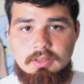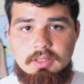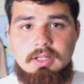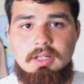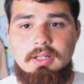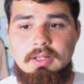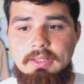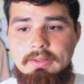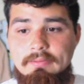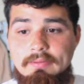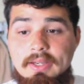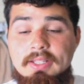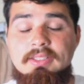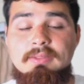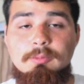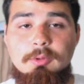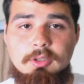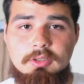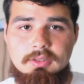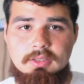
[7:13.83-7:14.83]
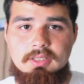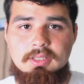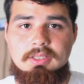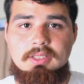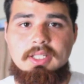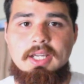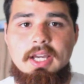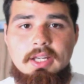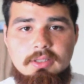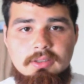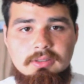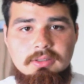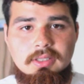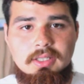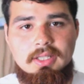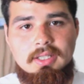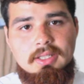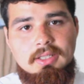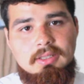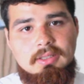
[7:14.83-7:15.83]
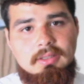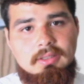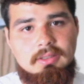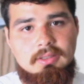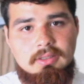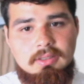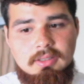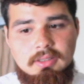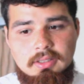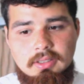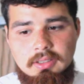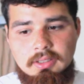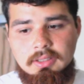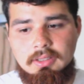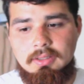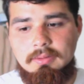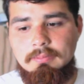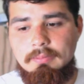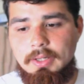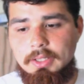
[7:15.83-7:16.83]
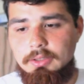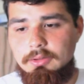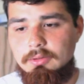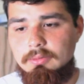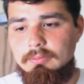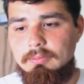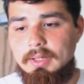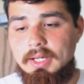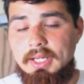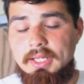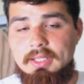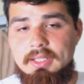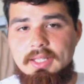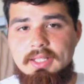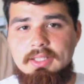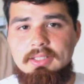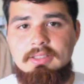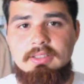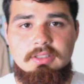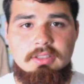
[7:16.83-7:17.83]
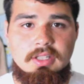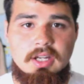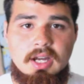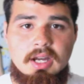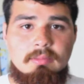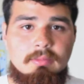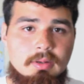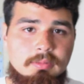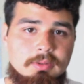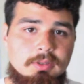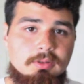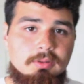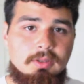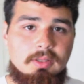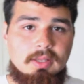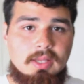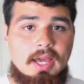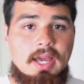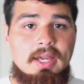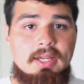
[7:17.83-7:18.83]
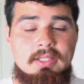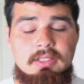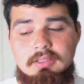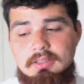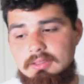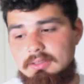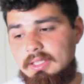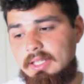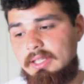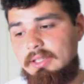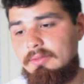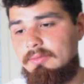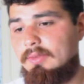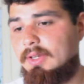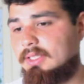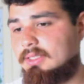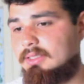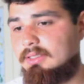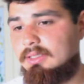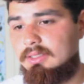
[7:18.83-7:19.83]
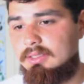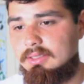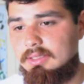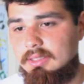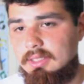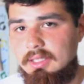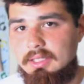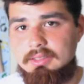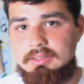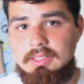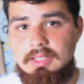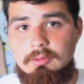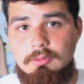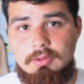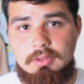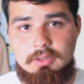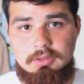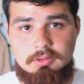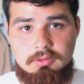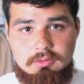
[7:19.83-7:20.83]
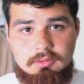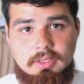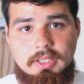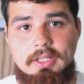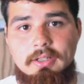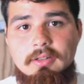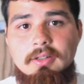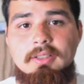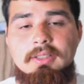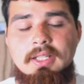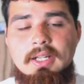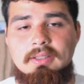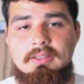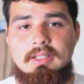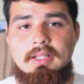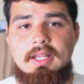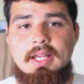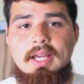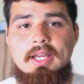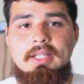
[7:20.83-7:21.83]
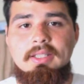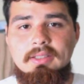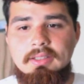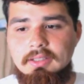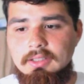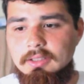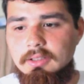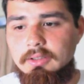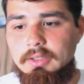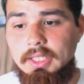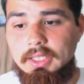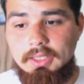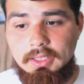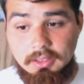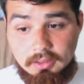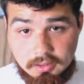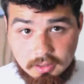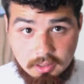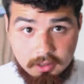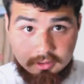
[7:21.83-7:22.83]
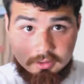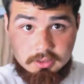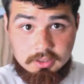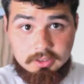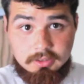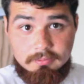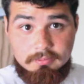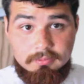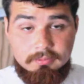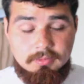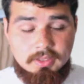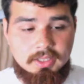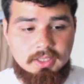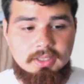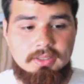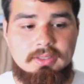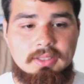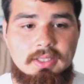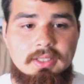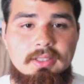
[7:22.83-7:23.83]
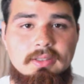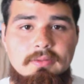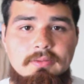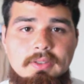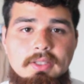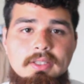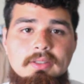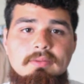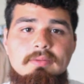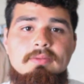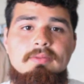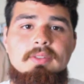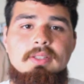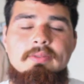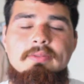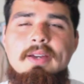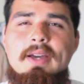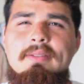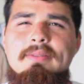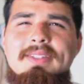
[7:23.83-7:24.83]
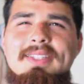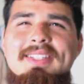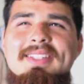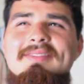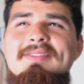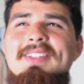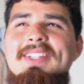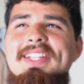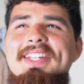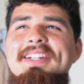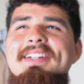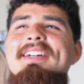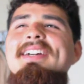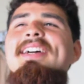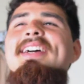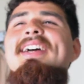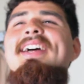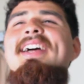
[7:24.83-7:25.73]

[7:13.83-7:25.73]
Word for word: uh, invest more into this channel and by by getting this job I'll be doing that and just like investing into things that I want to do later on down the line you know thinking long term like I said in the vegan the fat vegan video